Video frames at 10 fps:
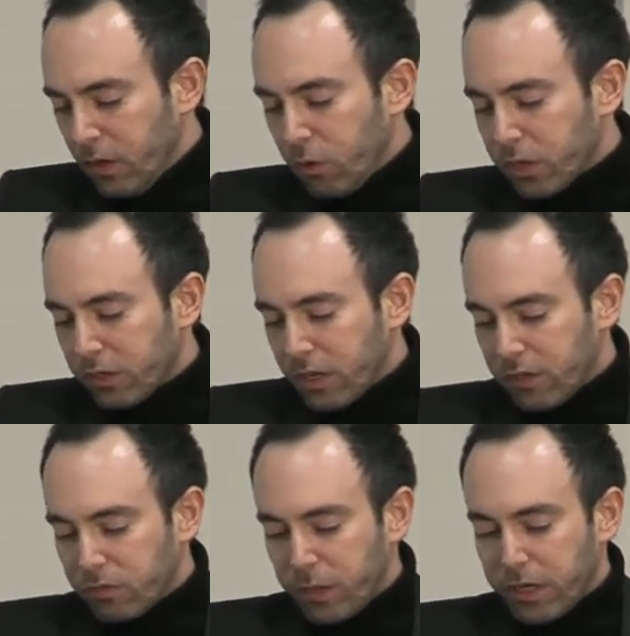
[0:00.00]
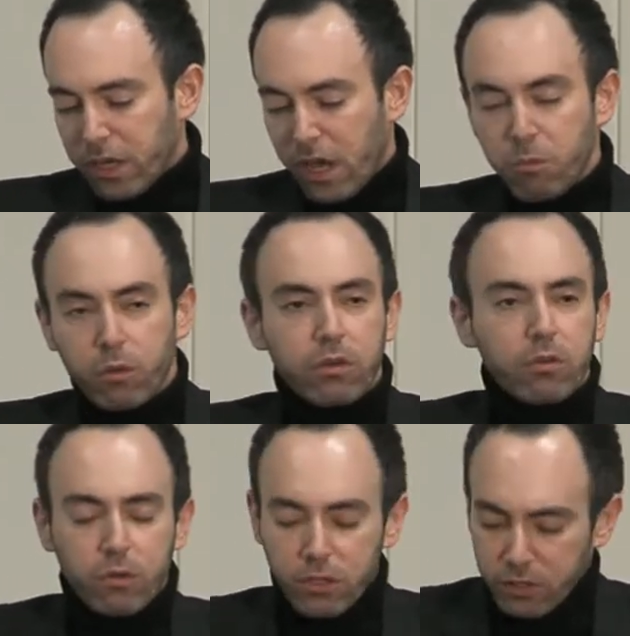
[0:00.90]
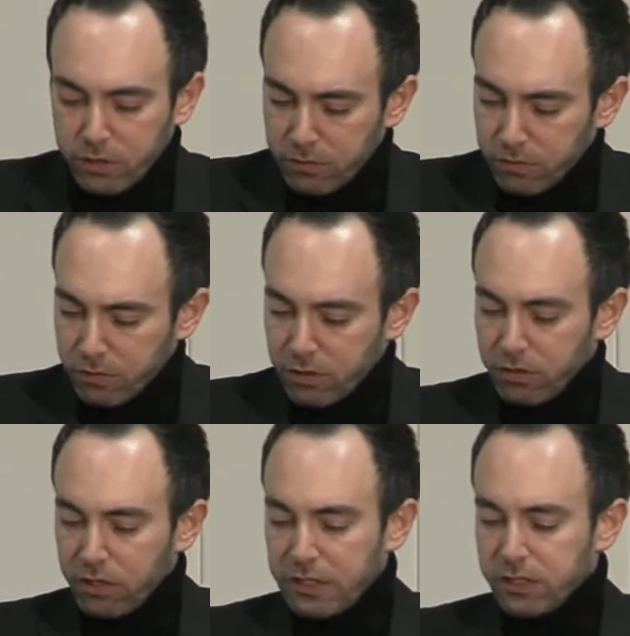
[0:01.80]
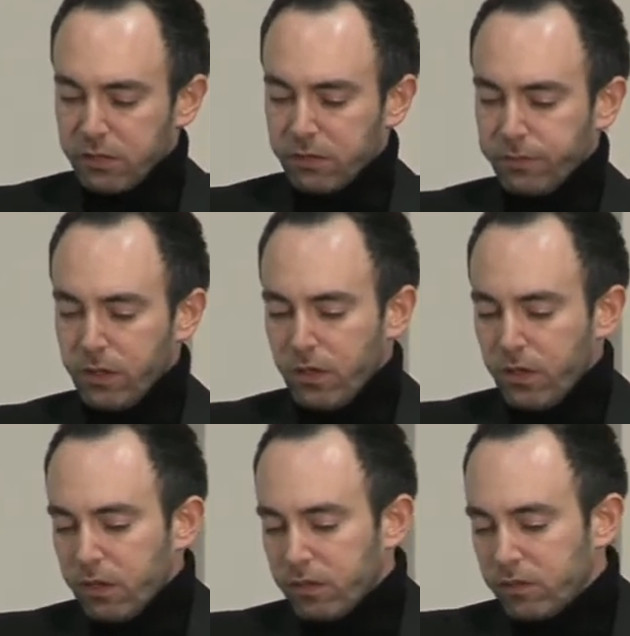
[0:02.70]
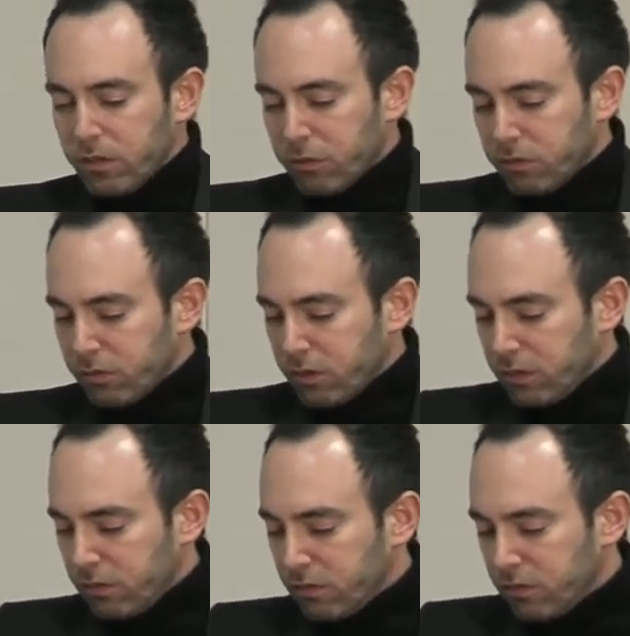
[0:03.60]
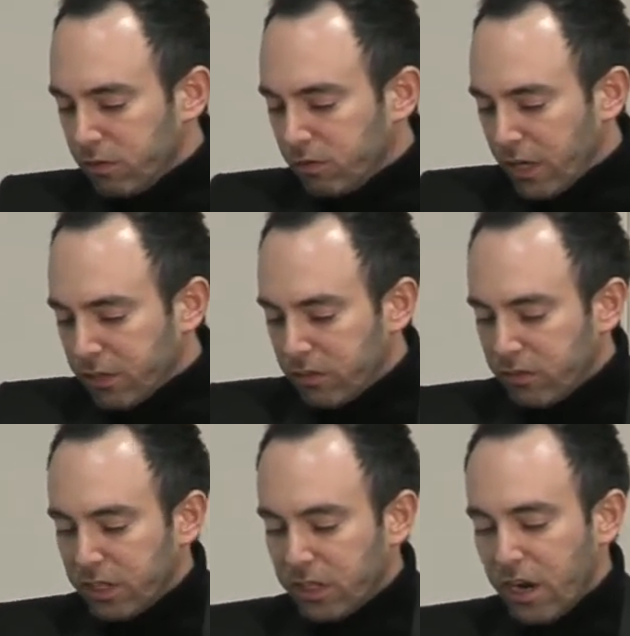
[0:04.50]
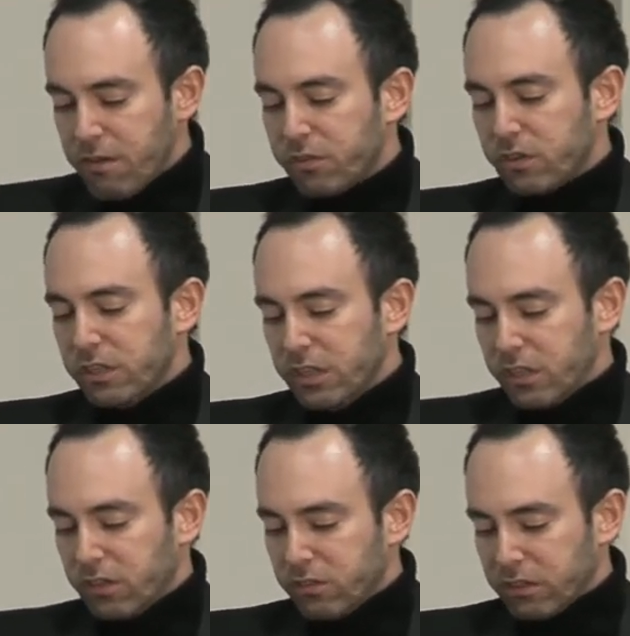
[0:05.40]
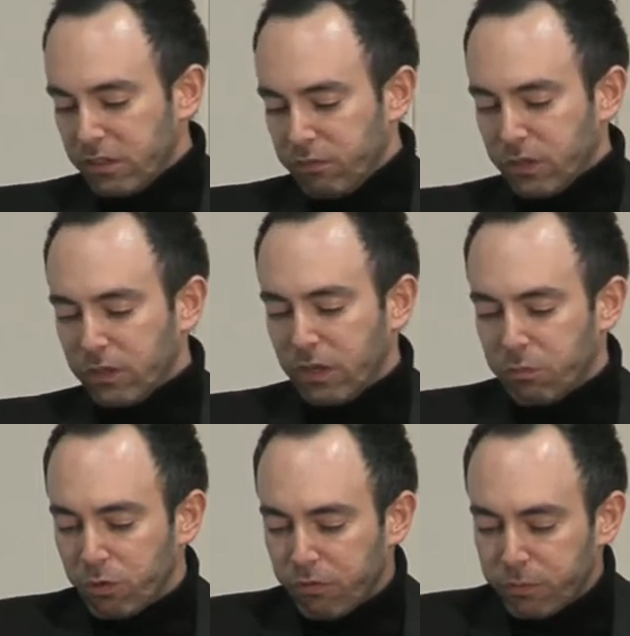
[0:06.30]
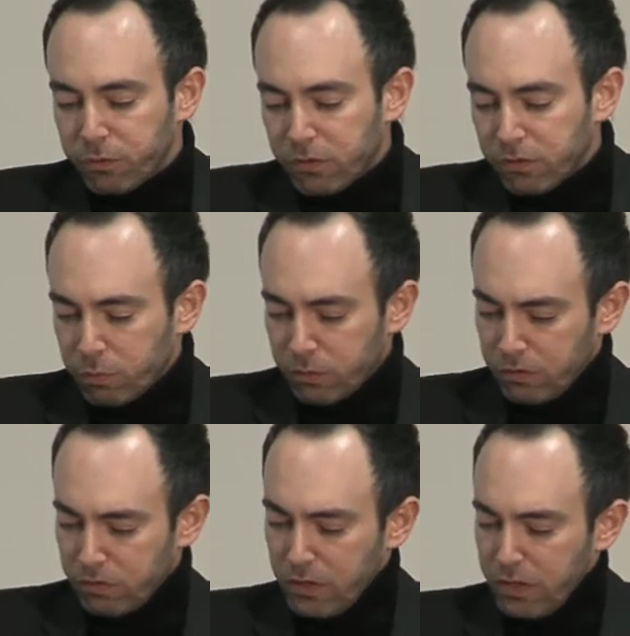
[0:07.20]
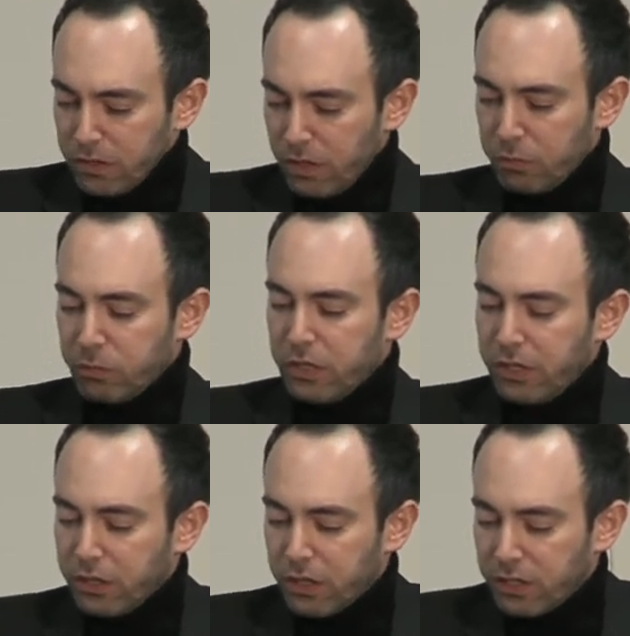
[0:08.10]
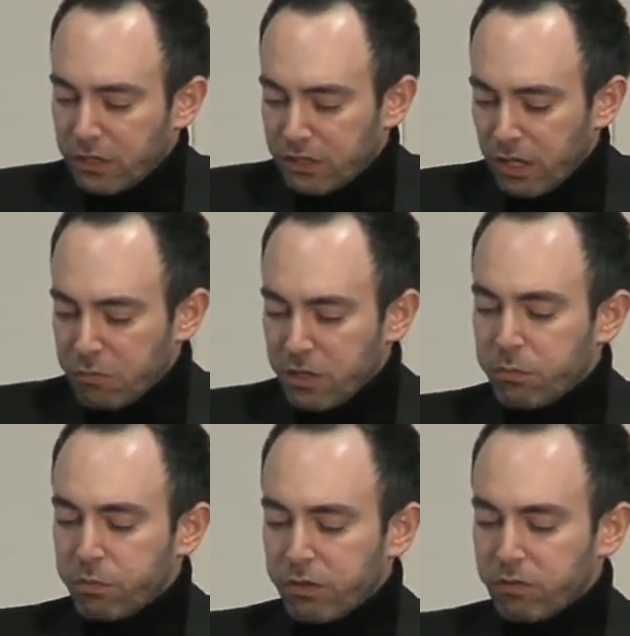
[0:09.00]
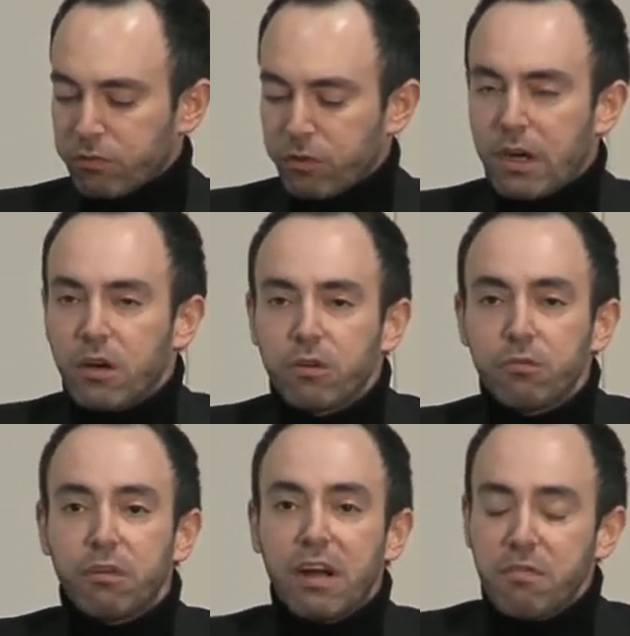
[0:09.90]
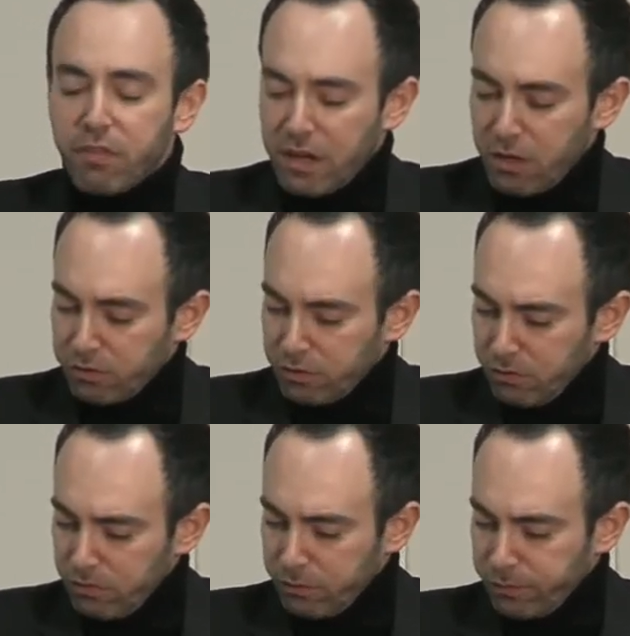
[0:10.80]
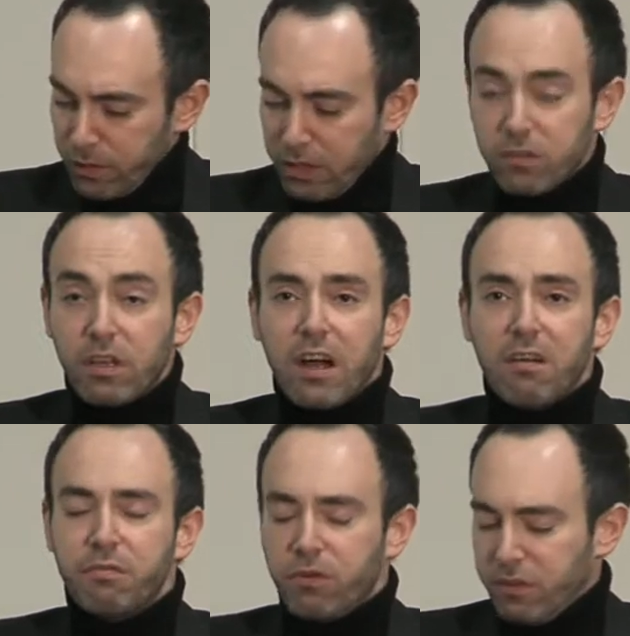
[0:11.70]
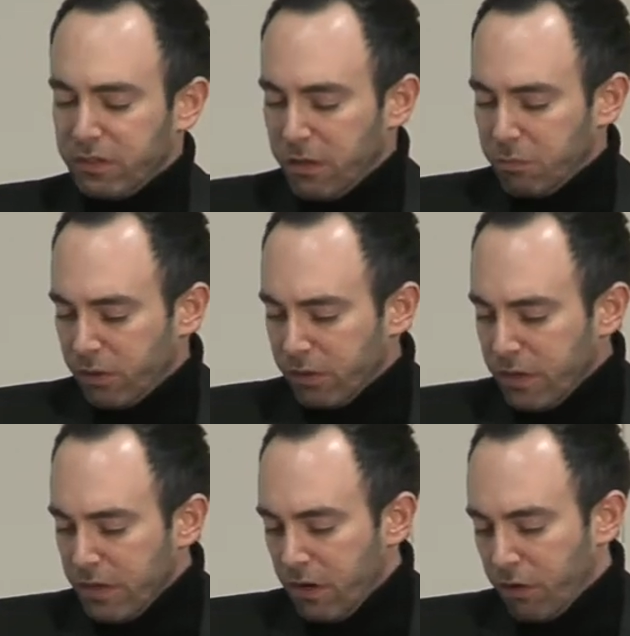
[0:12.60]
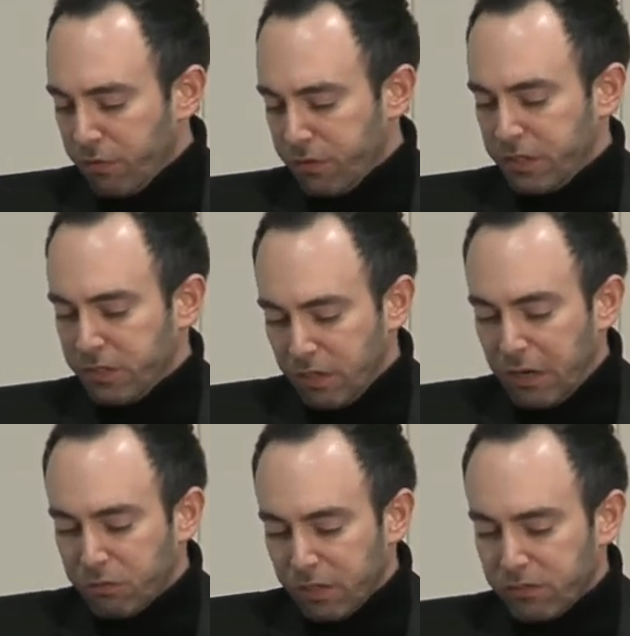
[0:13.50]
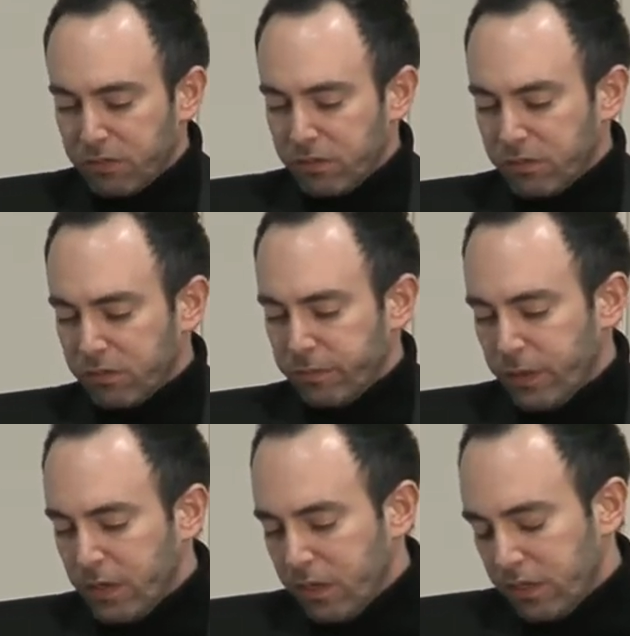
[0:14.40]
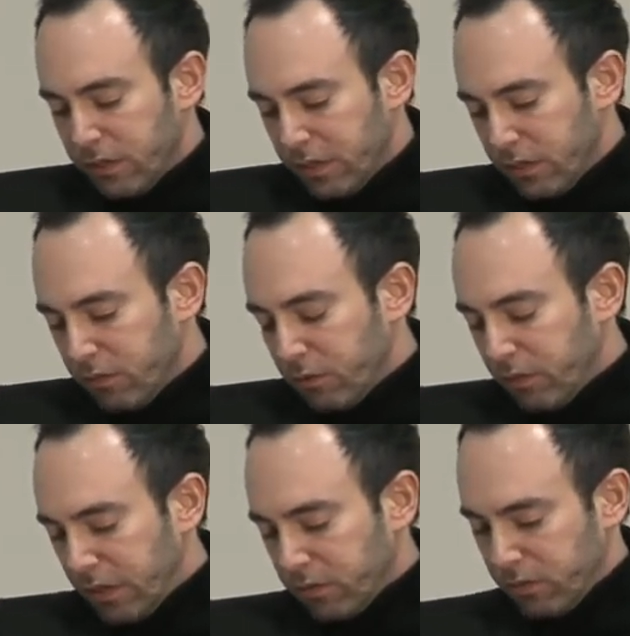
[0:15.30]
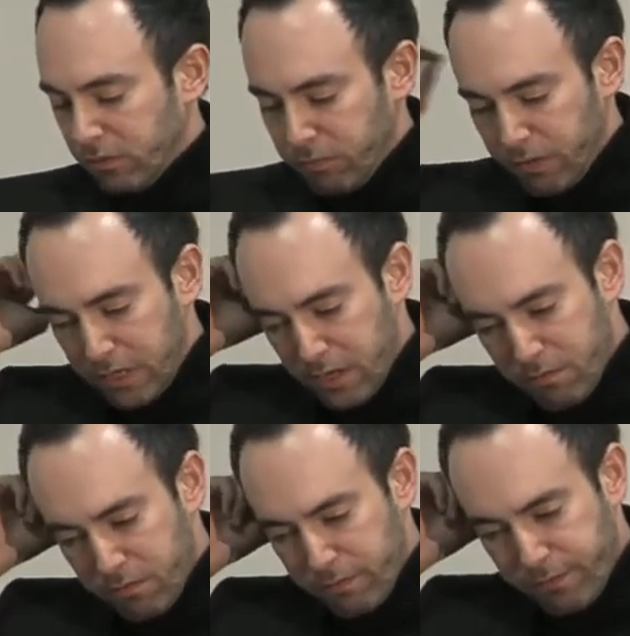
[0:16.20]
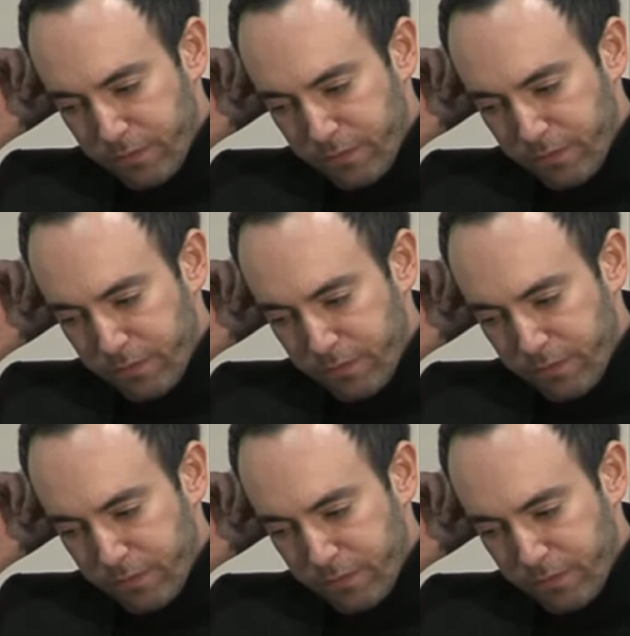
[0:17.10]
Organized by a Hamburg lawyer, Jürgen Riege, the demonstrations attracted year after year a significant number of participants, culminating in an impressive crowd of 5,000. It's half the number of the town residents in 2005.